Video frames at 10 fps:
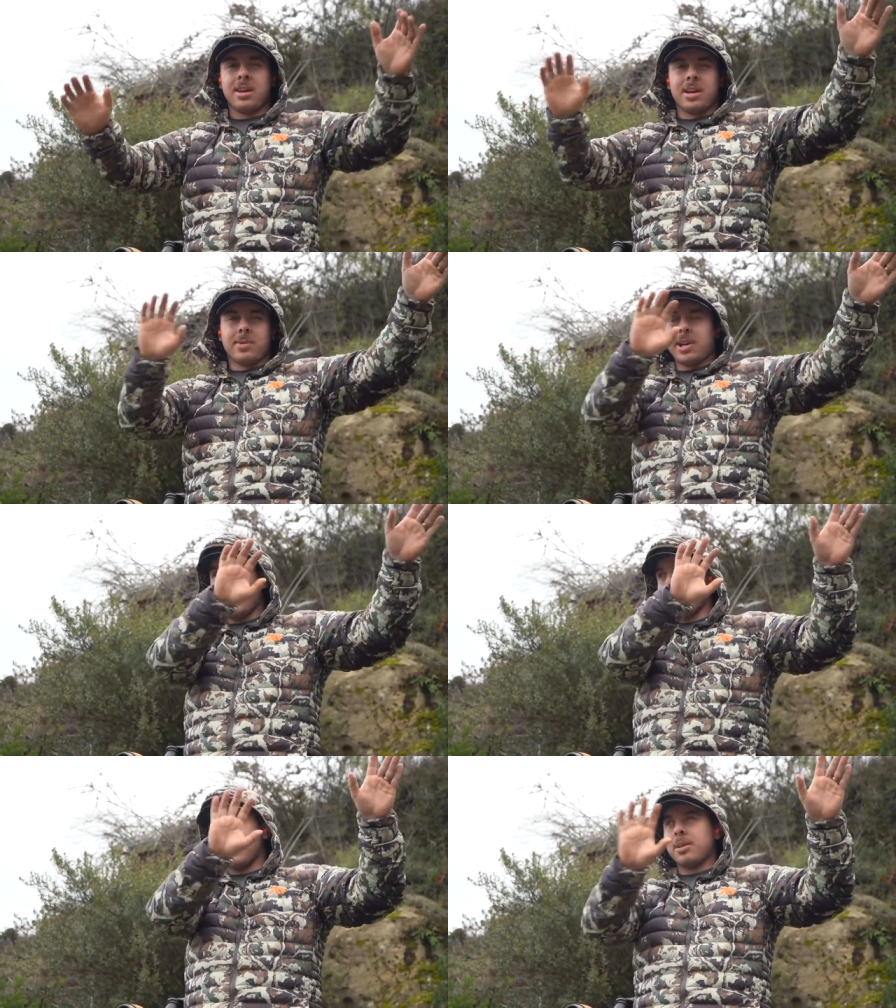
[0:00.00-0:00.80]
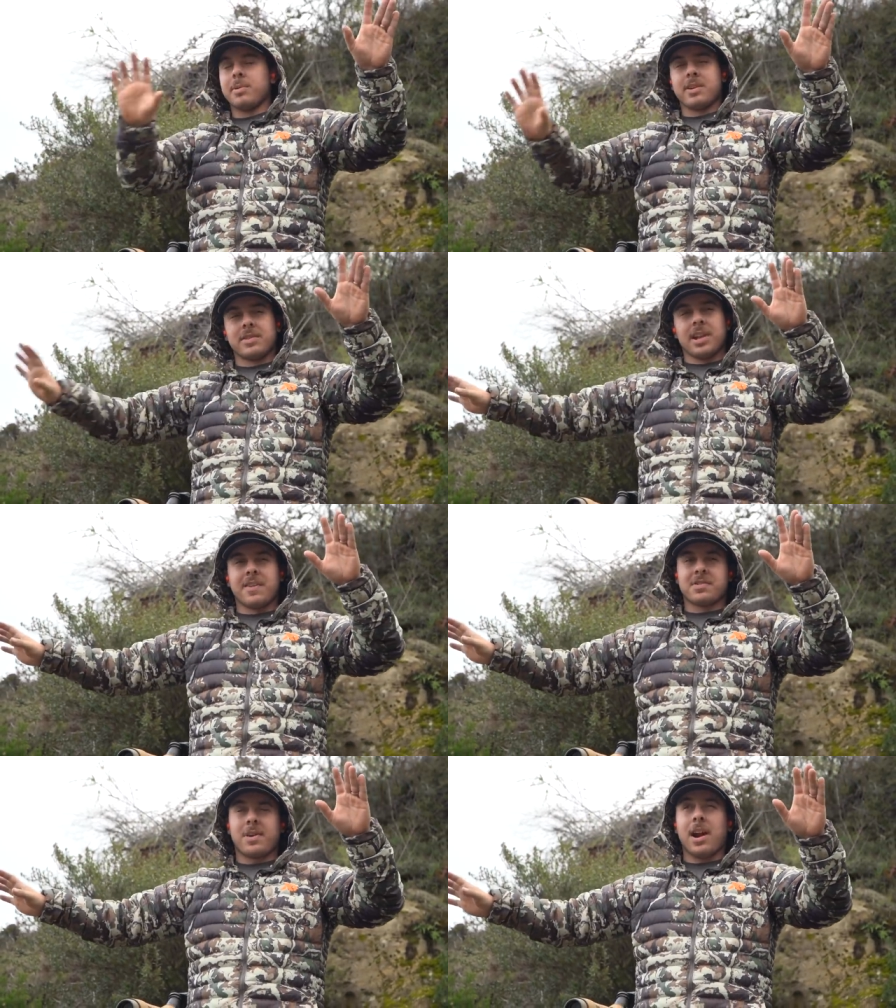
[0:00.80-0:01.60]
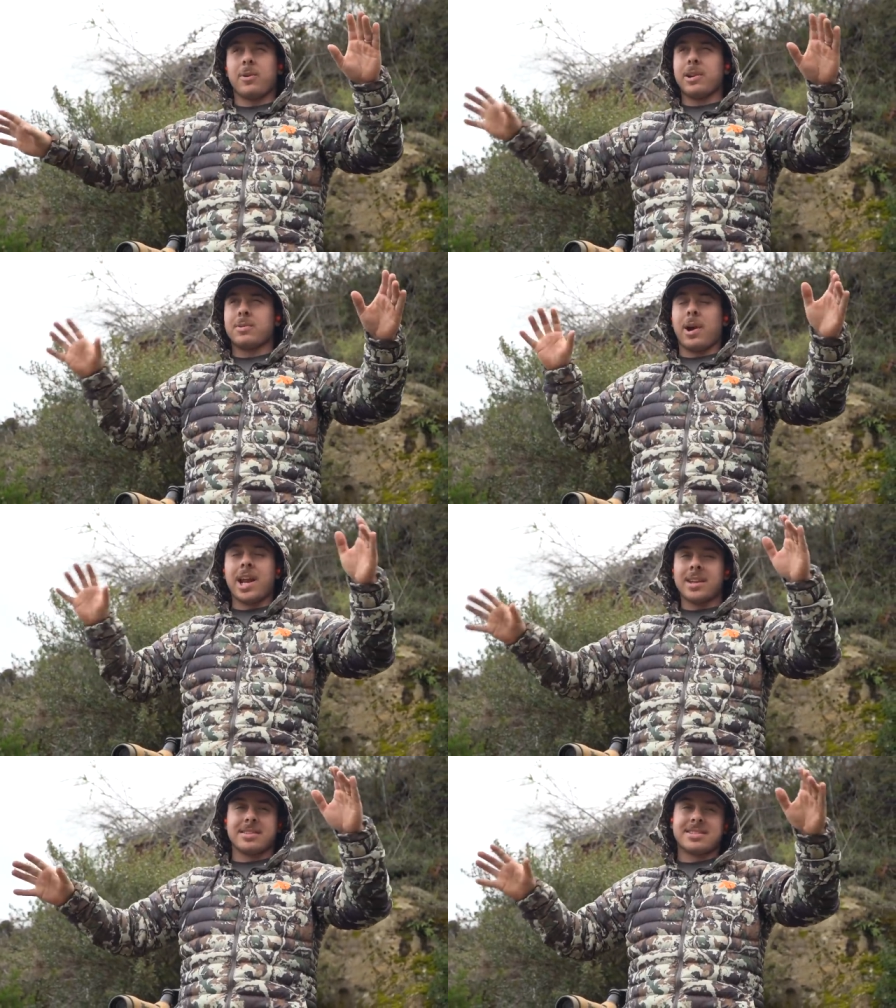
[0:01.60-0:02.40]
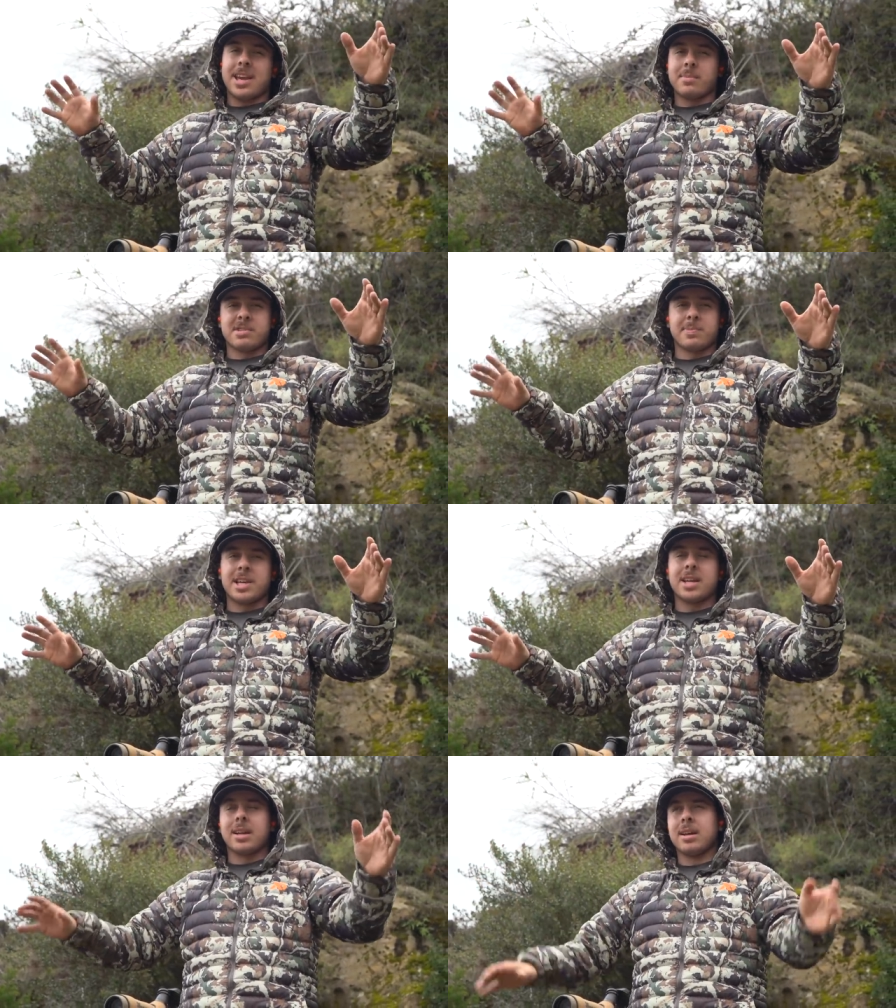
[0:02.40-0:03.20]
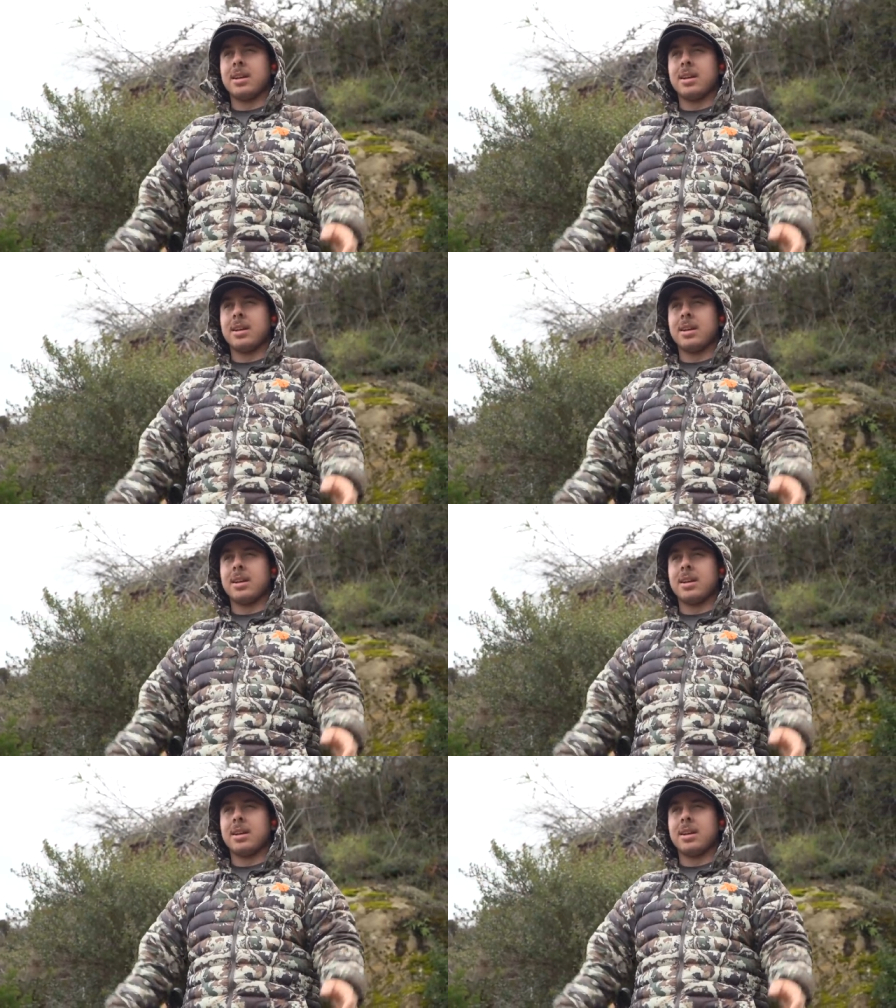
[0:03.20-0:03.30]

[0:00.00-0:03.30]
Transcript: And we're getting a little bit of a left-right wind right at the same speed.